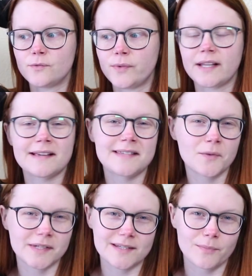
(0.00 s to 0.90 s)

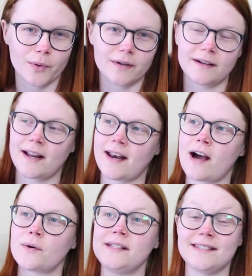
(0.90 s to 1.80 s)
realizing what's important and
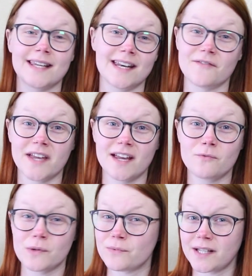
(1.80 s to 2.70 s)
how
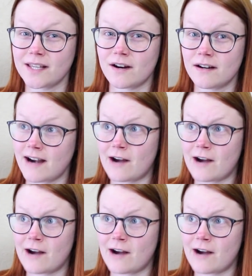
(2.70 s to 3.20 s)
insignificant we really are,